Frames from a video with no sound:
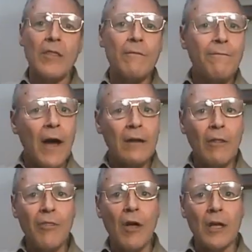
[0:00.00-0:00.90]
The
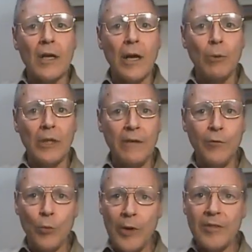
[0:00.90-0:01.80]
final thought I will
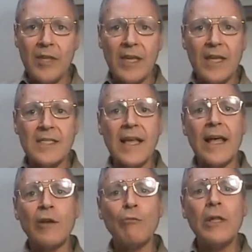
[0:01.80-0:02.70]
leave you with is
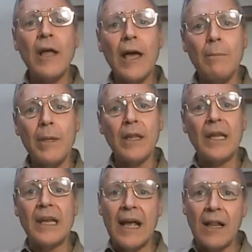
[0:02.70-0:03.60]
that
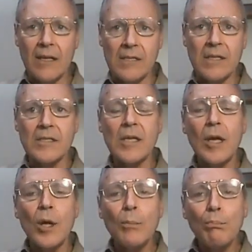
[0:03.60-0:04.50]
reliability analysis
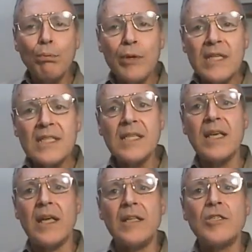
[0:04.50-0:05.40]

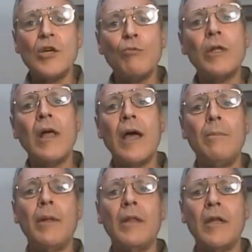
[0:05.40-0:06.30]
precedes
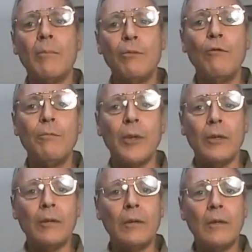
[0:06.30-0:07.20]
reliability
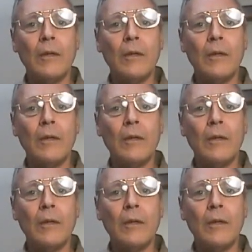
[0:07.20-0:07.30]
improvement.